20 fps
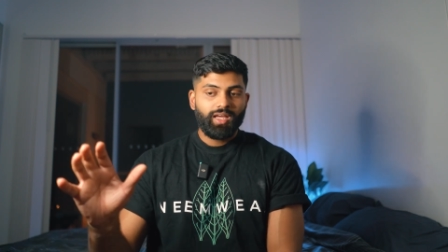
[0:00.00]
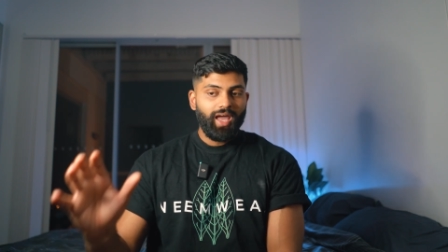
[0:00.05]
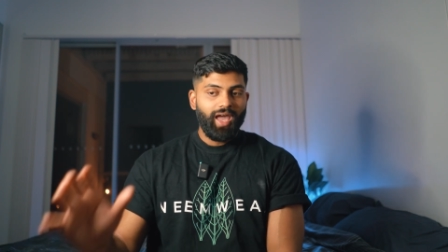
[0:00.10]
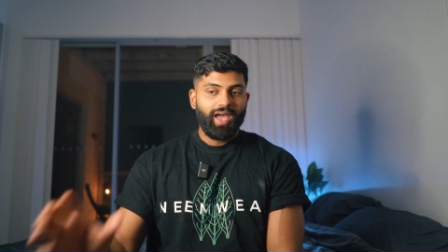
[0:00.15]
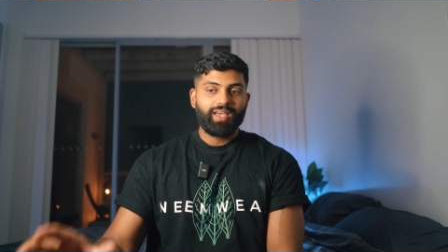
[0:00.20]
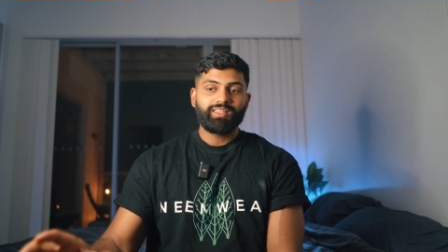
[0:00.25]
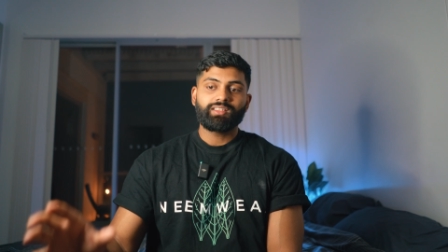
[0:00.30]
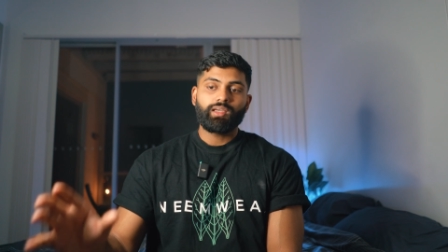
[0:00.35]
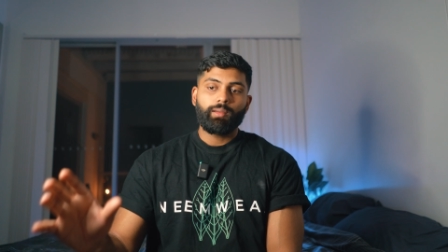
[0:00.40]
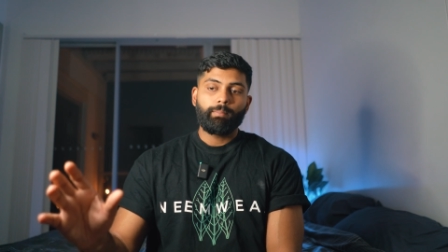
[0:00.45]

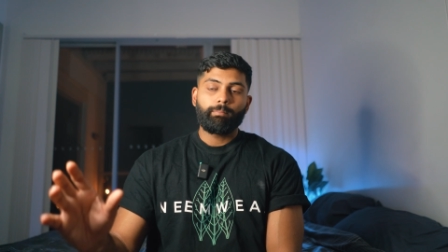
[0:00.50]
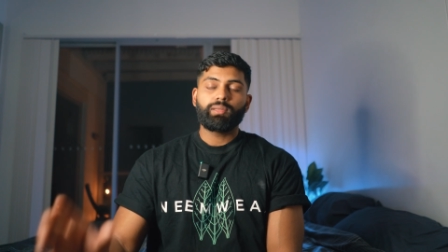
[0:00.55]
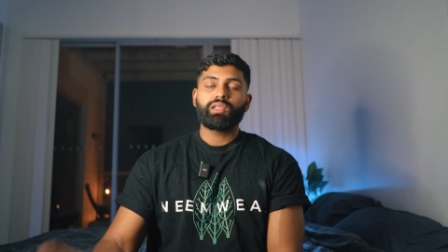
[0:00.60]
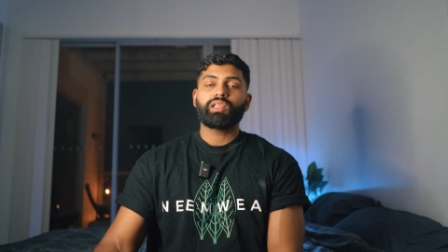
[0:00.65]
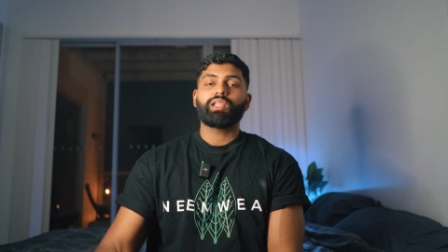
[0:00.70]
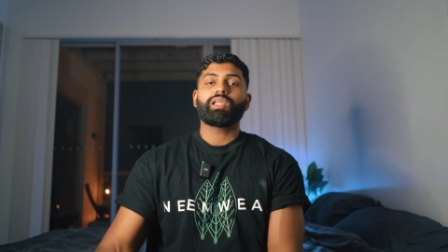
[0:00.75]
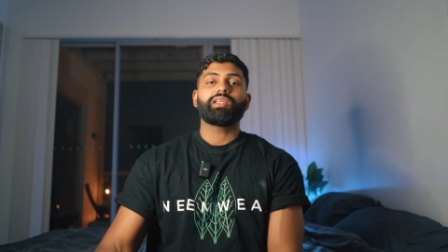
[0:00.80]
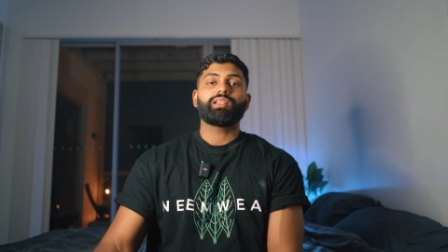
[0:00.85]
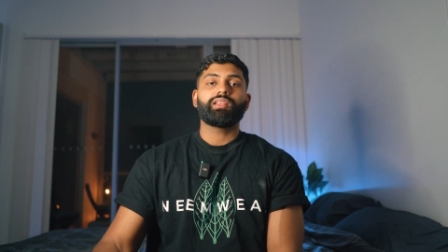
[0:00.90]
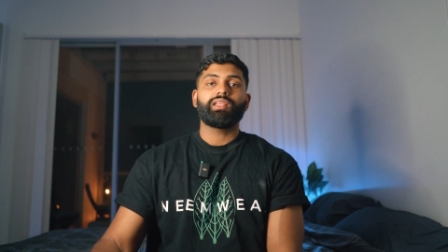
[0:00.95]
has
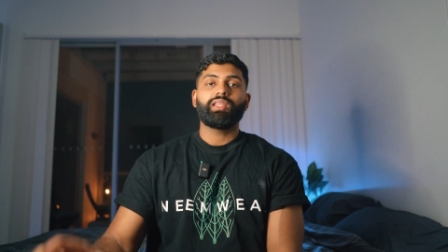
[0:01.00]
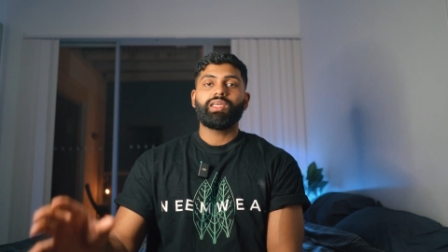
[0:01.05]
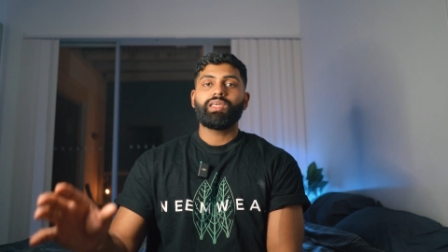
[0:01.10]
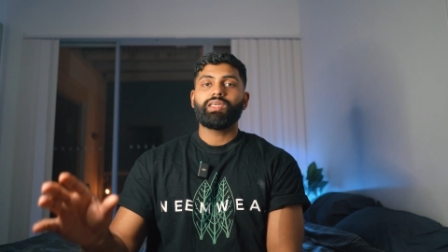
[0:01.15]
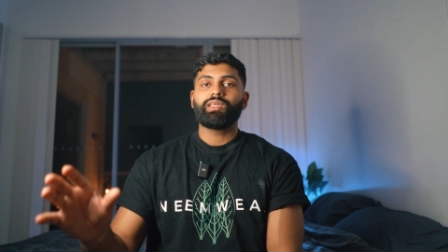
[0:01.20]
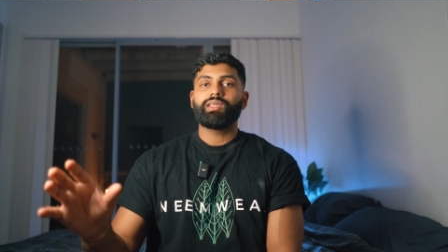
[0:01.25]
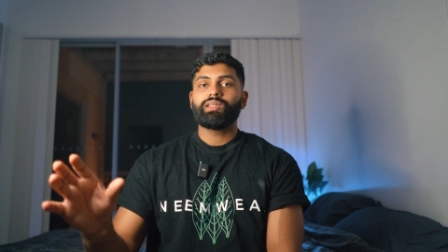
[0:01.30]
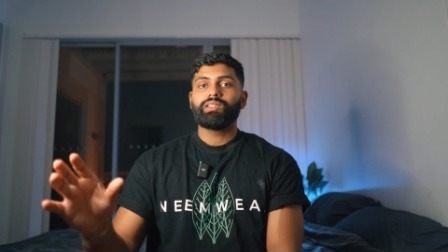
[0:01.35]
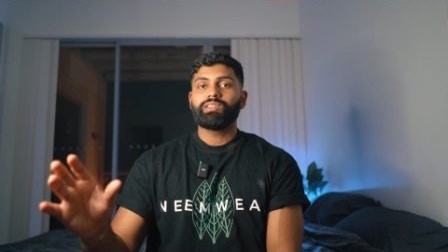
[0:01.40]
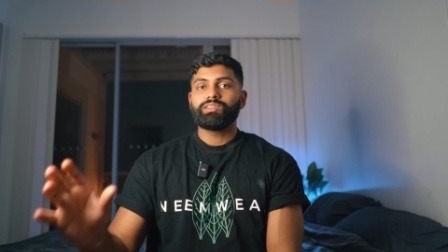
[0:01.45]

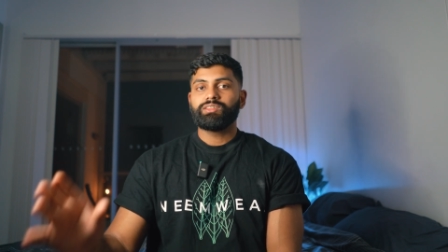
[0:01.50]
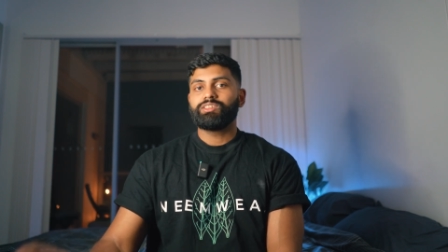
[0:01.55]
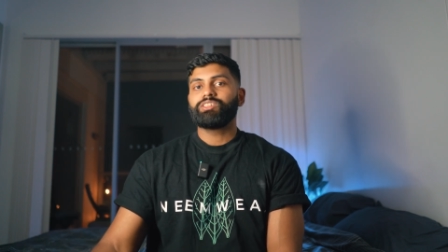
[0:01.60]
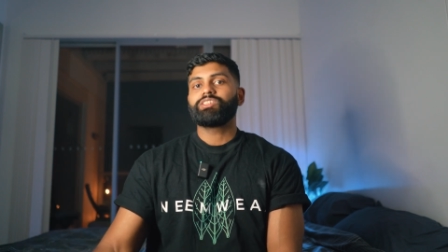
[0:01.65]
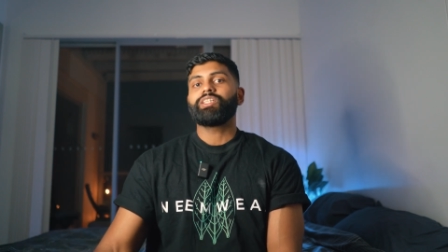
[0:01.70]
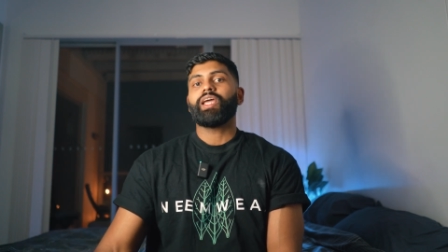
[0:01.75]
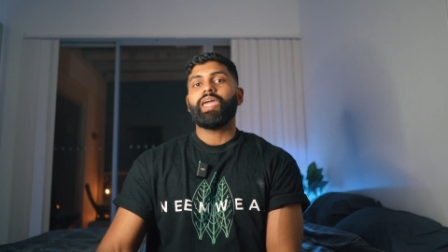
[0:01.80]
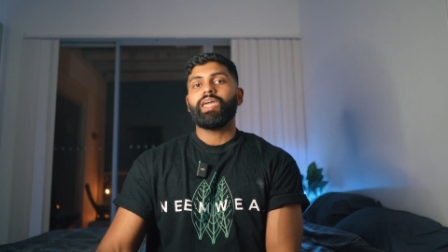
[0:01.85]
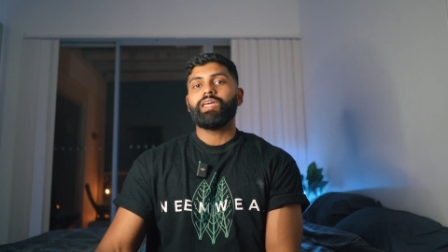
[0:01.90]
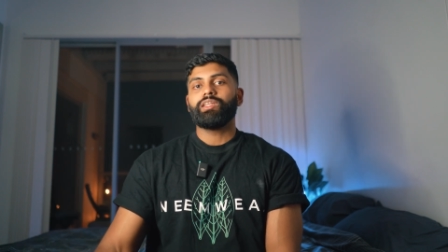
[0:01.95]
completely
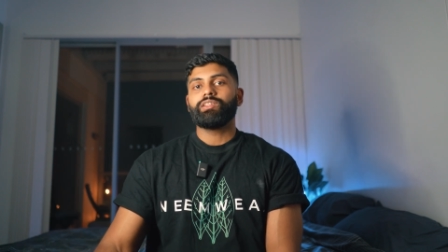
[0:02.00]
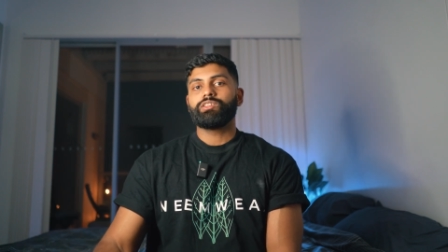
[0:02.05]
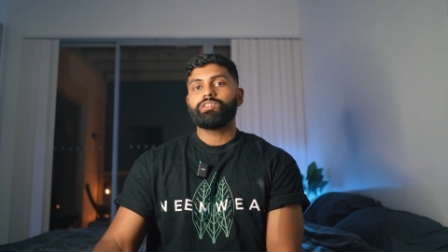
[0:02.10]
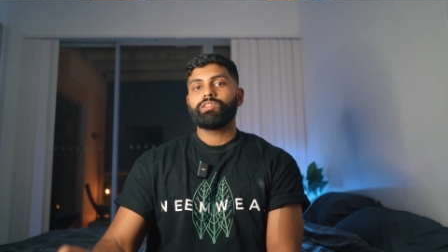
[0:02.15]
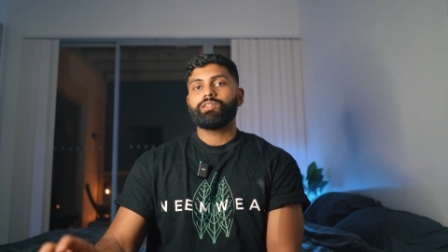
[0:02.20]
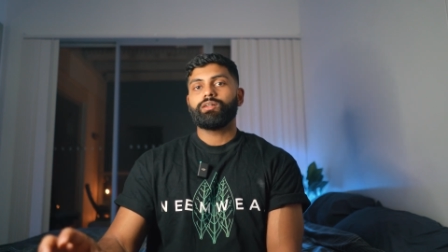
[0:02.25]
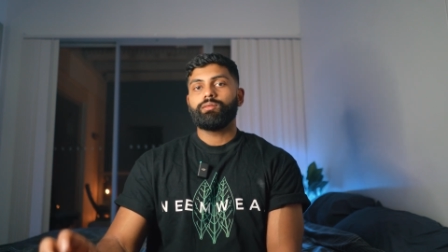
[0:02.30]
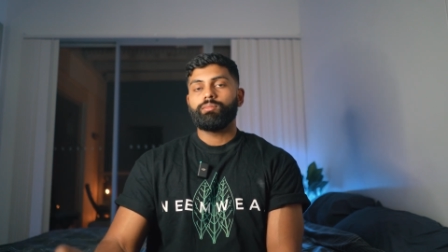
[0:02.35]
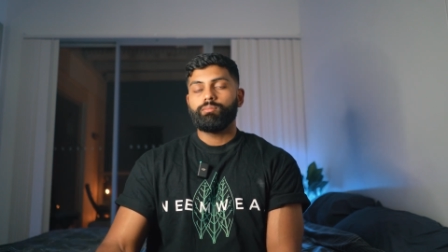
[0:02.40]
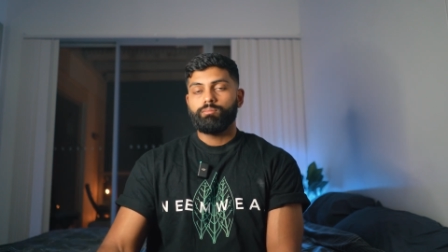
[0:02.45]

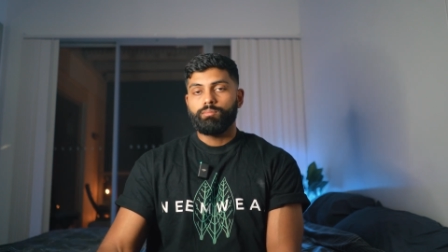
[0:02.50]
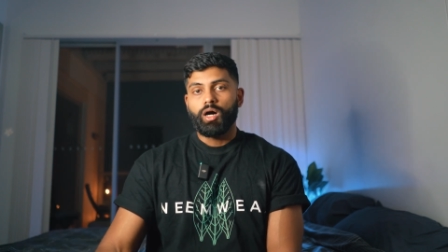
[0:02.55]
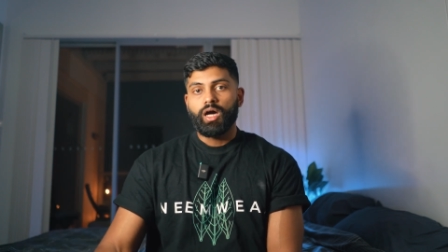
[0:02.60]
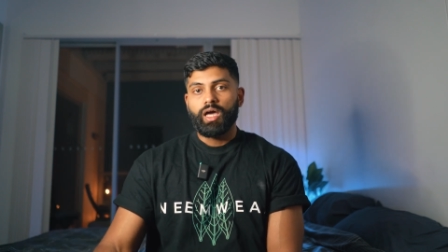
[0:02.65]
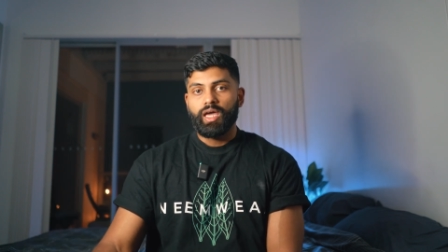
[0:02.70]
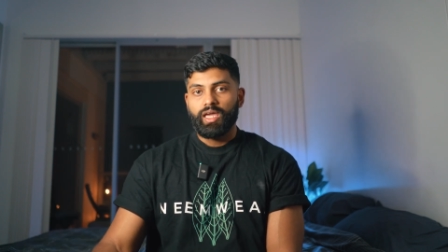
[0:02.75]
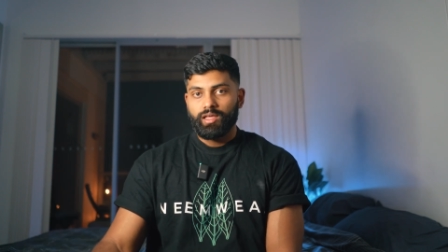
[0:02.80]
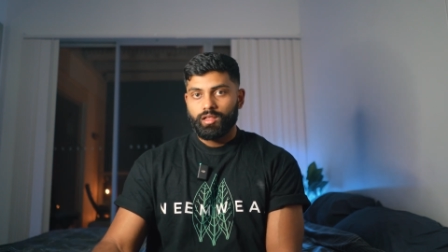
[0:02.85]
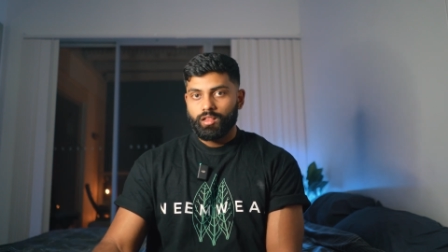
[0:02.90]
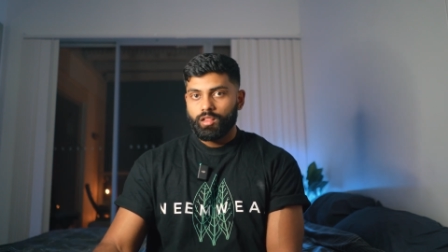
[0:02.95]
changed
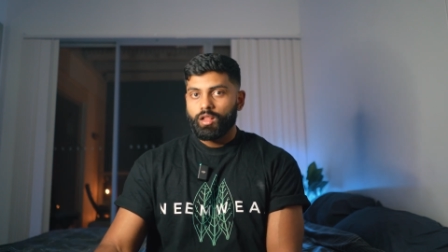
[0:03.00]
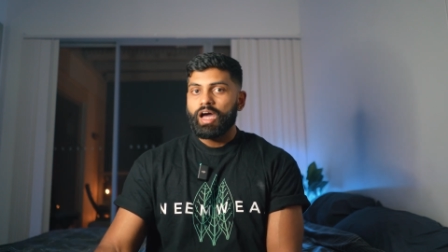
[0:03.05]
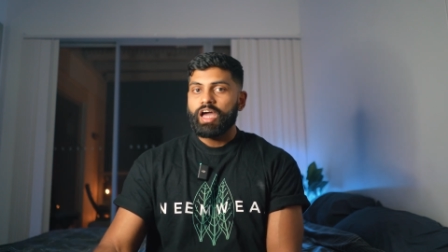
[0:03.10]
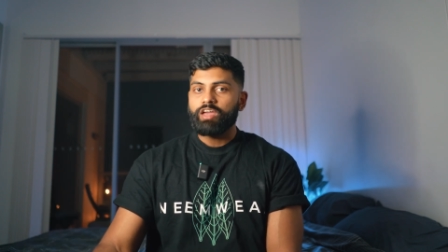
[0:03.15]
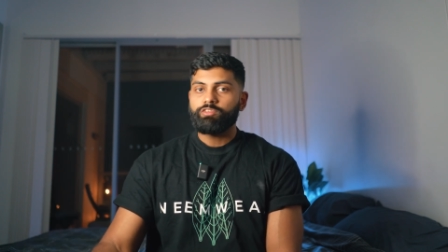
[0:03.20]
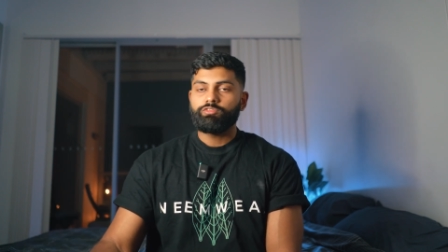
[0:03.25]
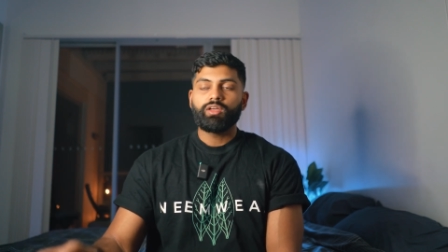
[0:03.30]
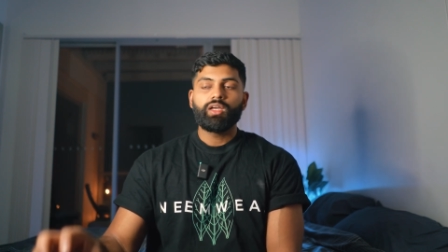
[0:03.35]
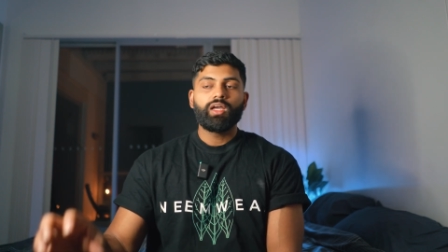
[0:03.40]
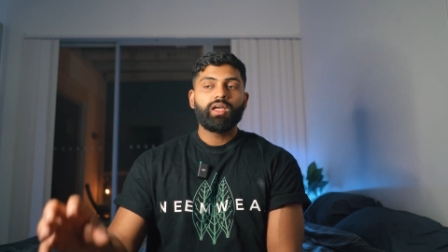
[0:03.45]
my
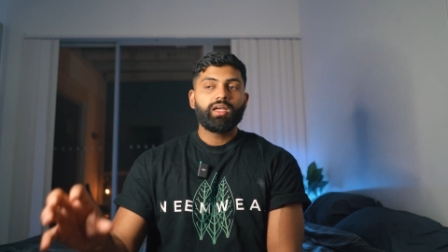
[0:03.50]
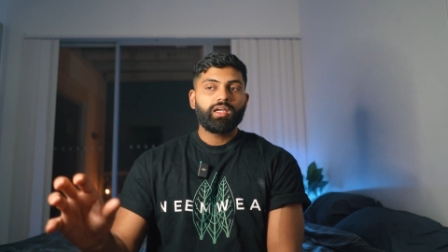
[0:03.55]
life,